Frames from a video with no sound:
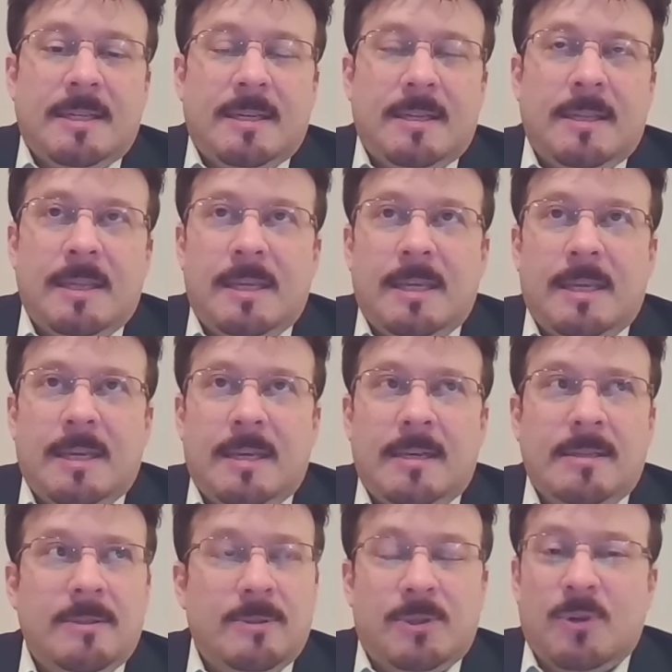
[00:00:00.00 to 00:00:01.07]

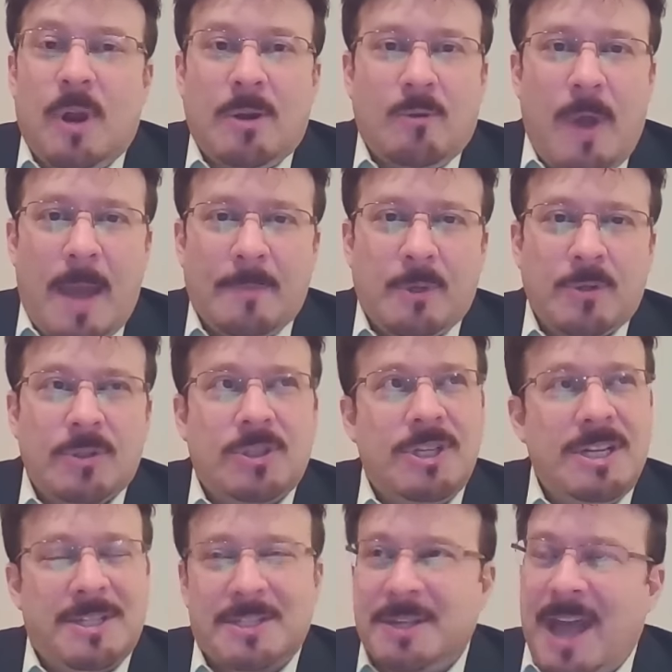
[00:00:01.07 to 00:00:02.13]
Raptors.
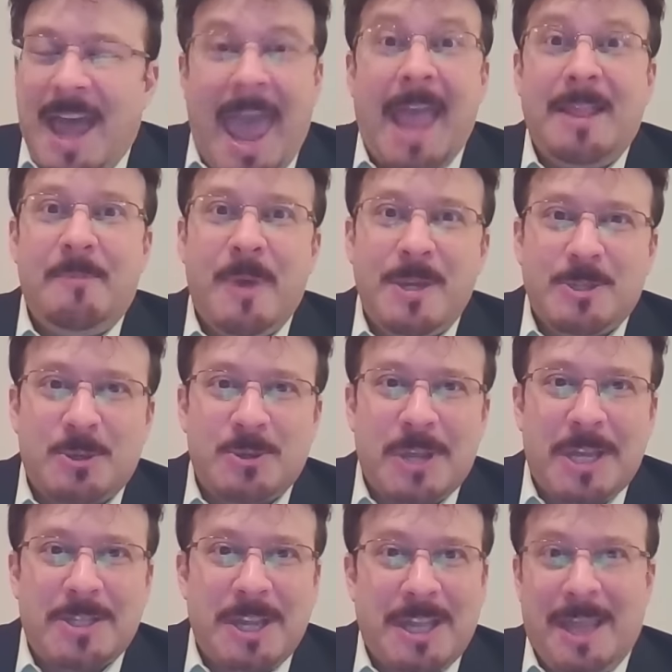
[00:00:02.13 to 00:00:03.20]
Jeez, I had the Pacers
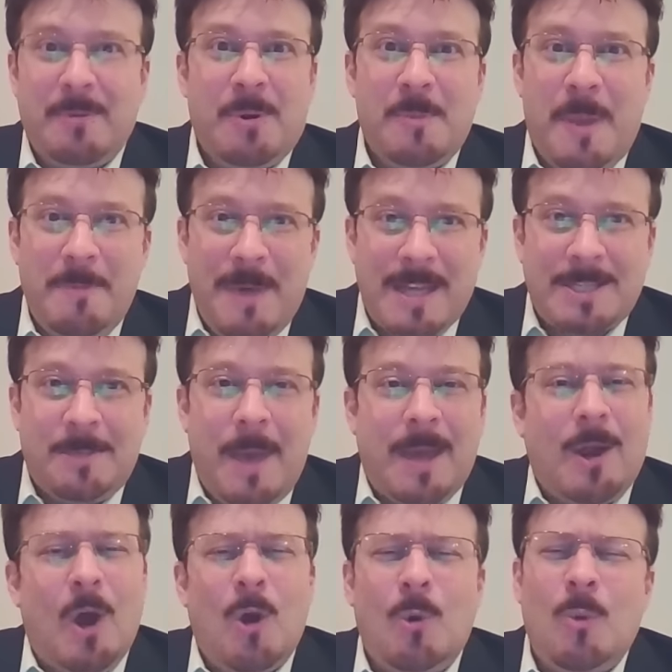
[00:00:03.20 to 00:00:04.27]
last night. They were my best
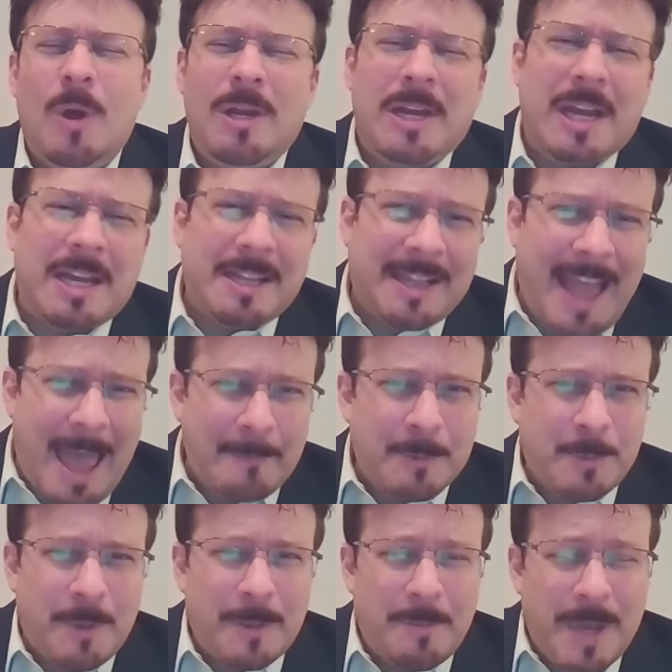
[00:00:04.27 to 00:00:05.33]
bet. Oh, what a
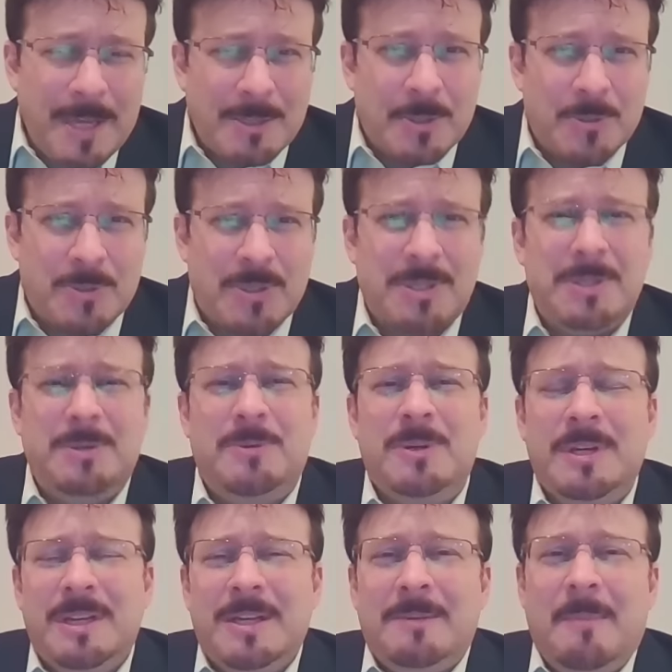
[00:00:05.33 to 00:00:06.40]
collapse by the Pacers, too.
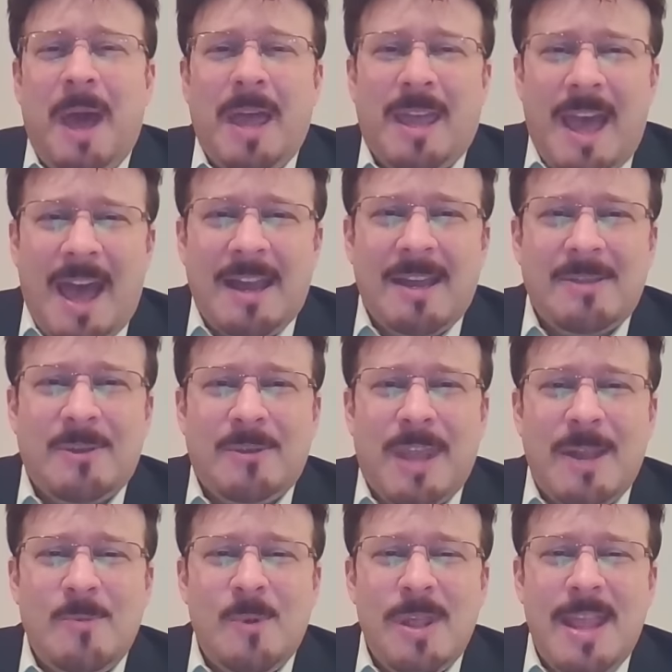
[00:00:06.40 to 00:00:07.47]
My God, I
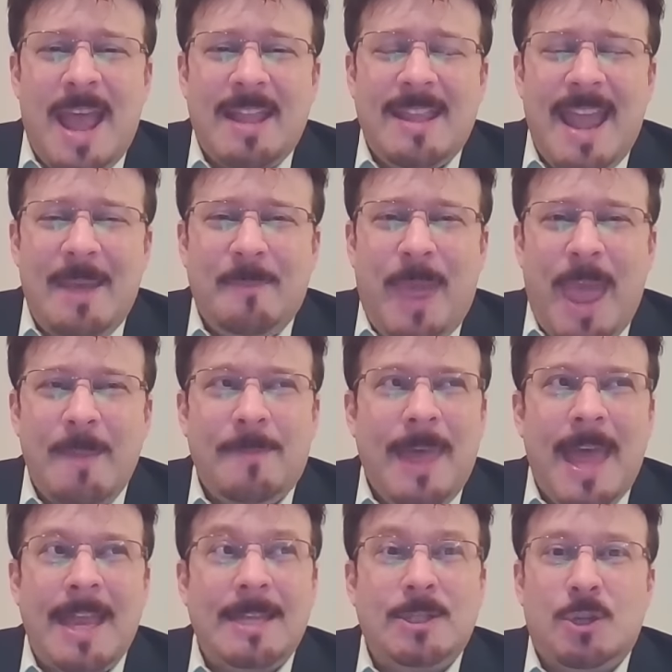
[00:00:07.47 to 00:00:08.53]
thought they'd win that damn game.
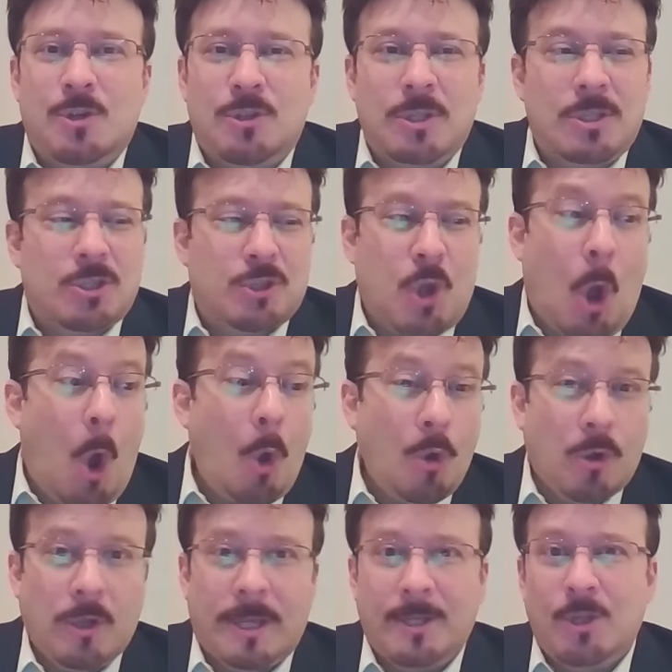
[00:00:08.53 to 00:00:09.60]
Then as they're just
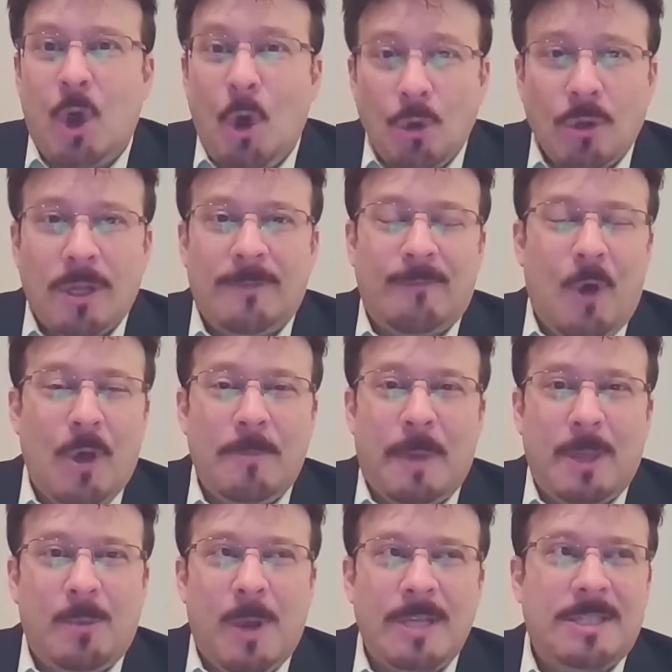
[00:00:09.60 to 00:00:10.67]
totally falling
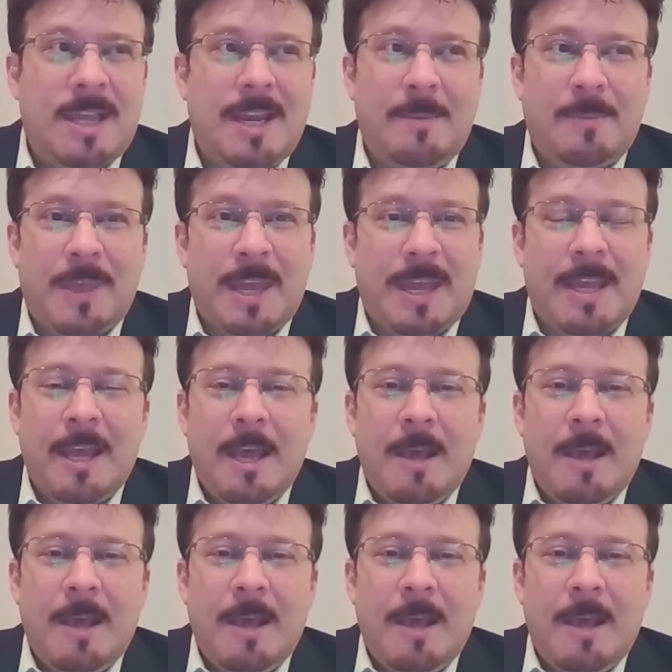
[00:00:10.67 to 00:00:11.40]
by the wayside, I'm thinking,